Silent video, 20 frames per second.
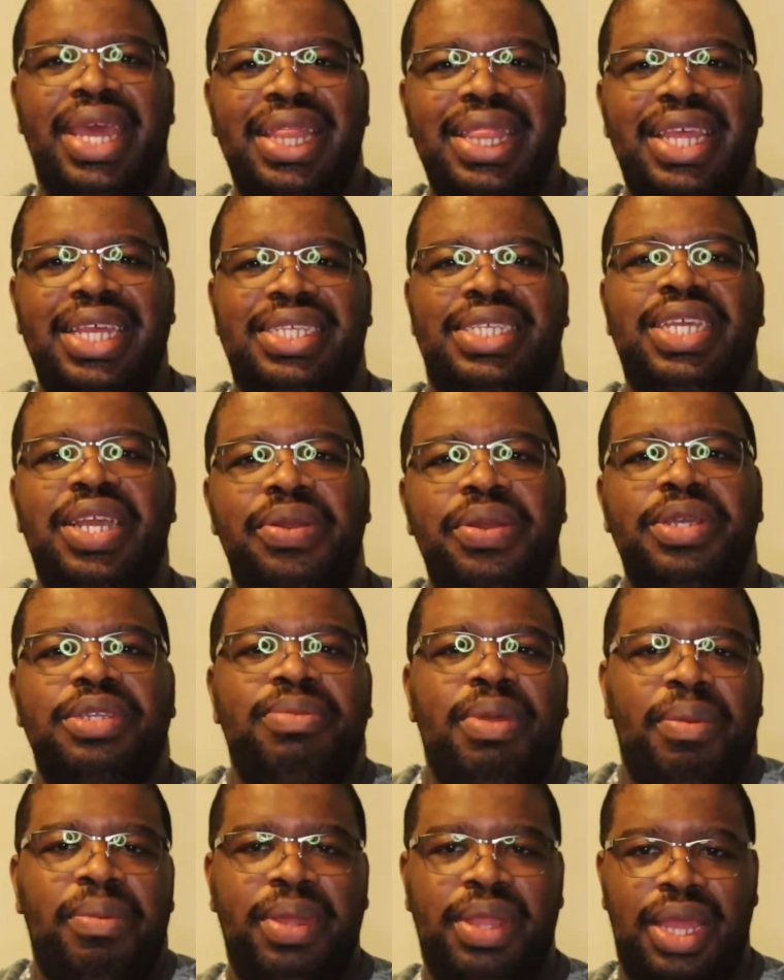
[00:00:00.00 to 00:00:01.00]
This series
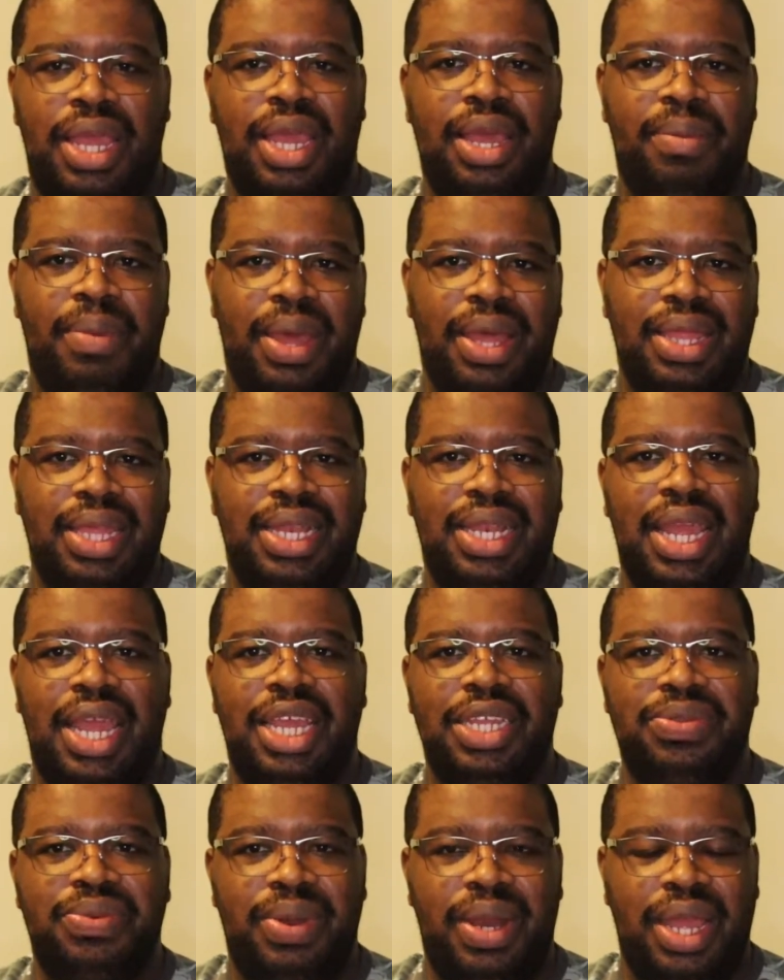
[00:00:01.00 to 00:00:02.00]
made me think about the
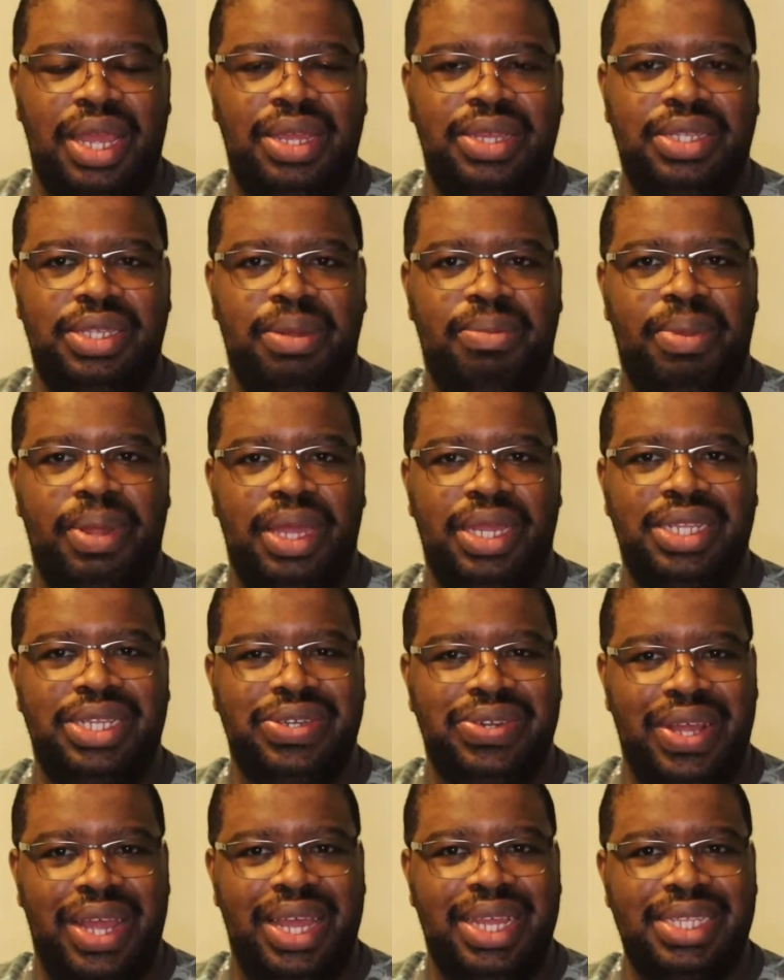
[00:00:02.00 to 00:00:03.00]
days when I used to play
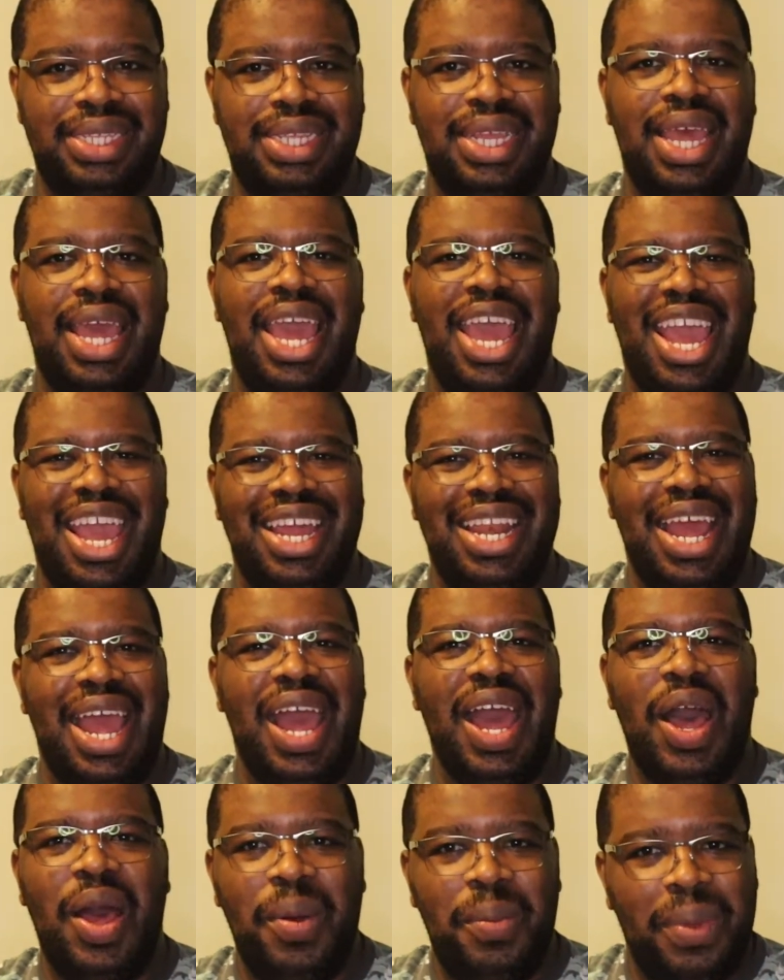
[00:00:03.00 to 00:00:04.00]
chess and
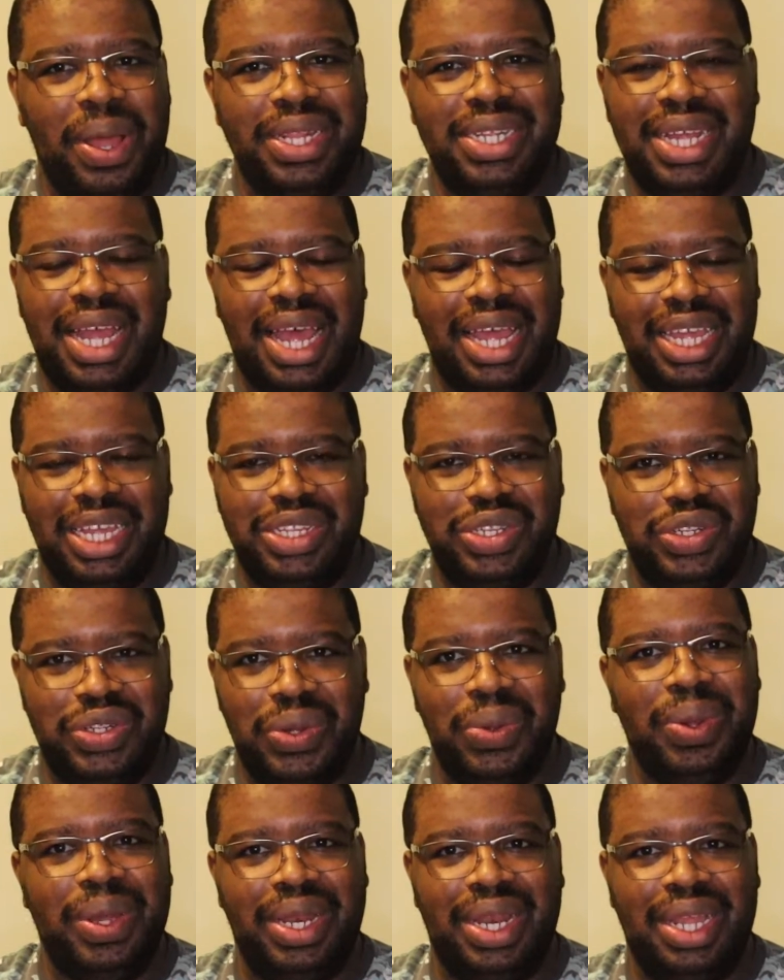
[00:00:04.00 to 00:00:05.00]
how much I
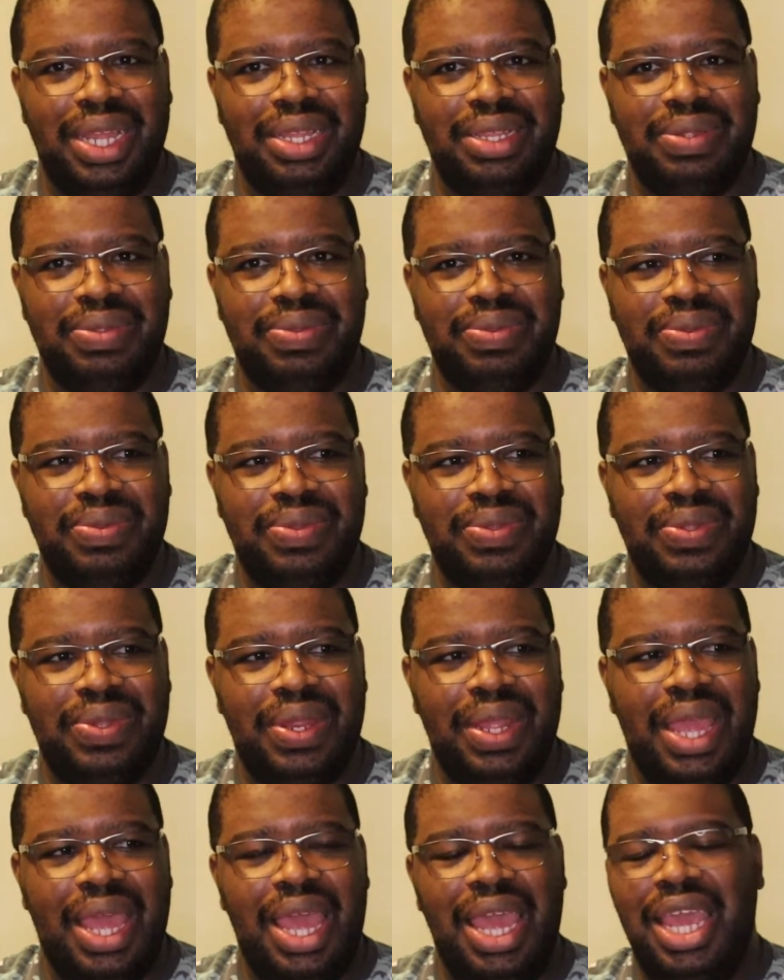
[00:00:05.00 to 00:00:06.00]
enjoyed it.
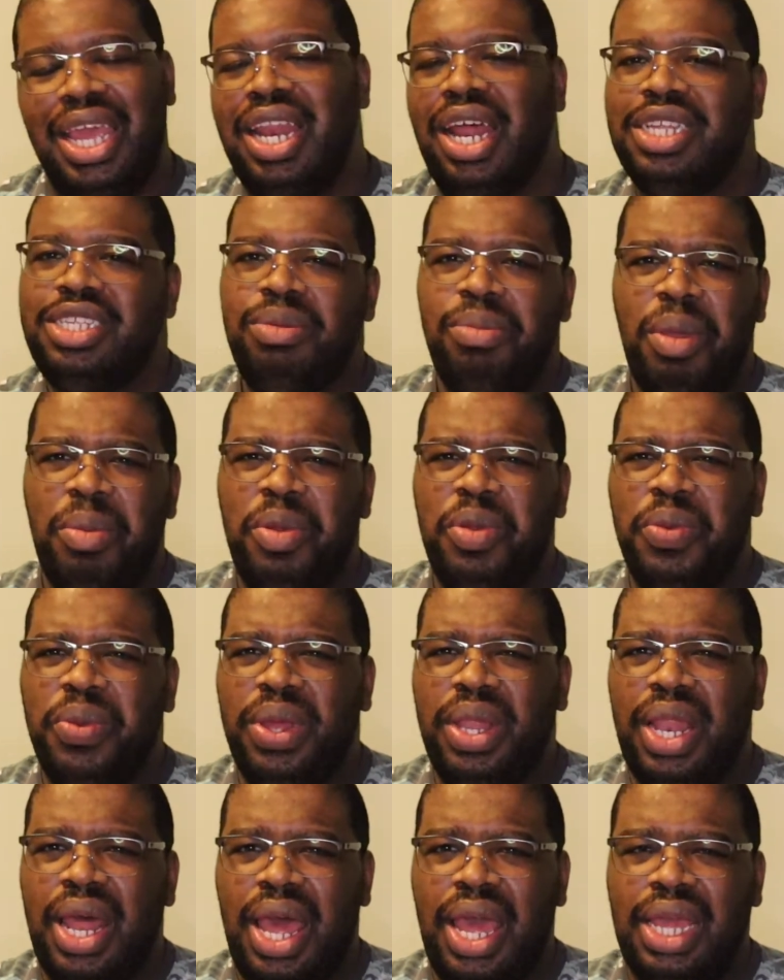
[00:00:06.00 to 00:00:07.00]
It also made me
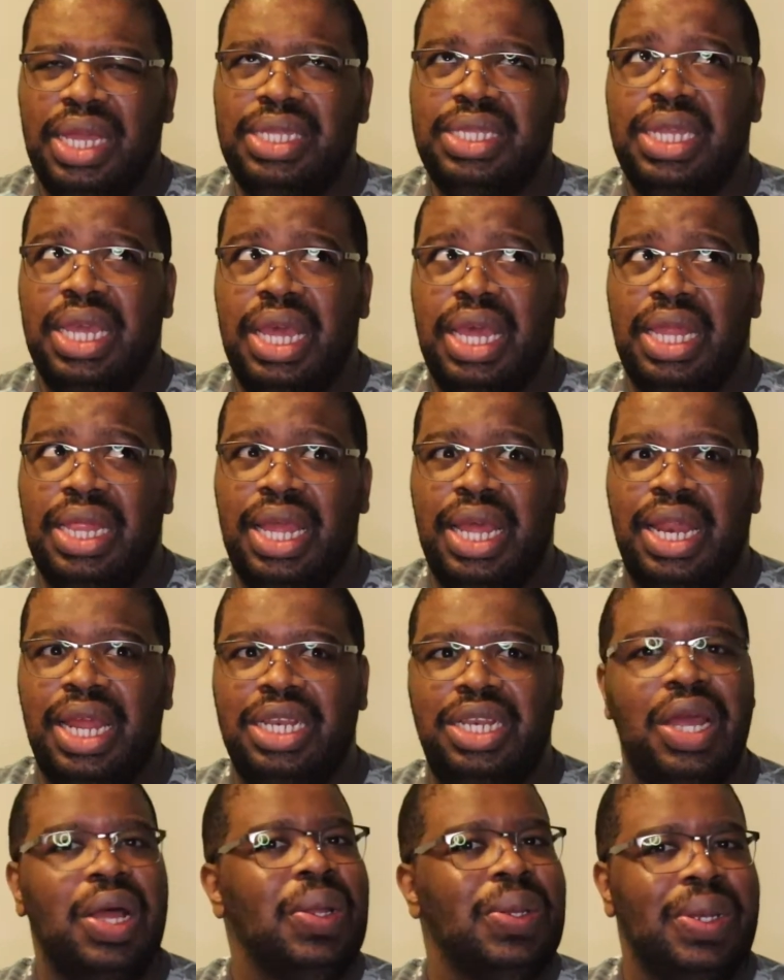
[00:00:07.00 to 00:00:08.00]
realize that I
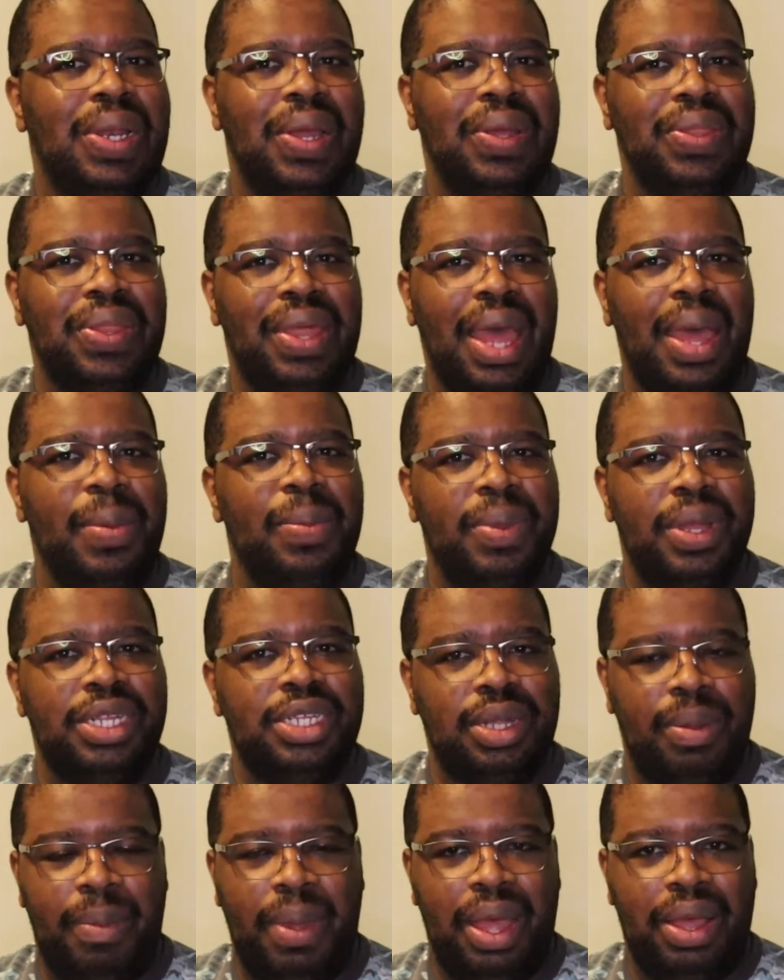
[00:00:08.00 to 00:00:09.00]
don't know that much
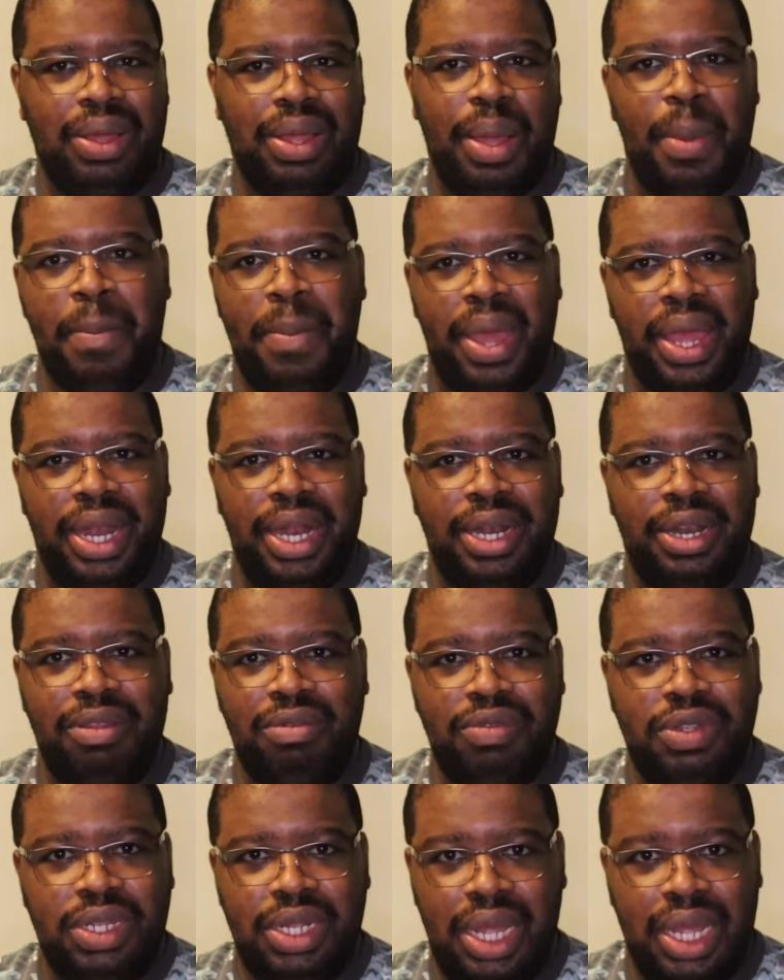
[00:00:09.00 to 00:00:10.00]
about
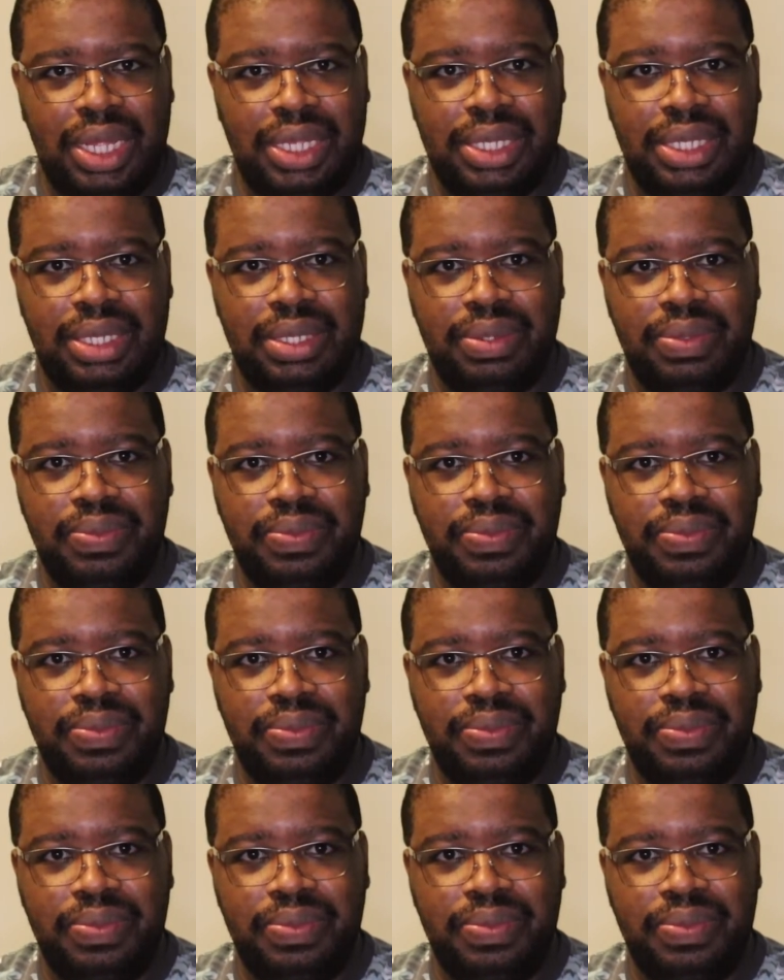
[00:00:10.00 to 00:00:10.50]
competitive chess.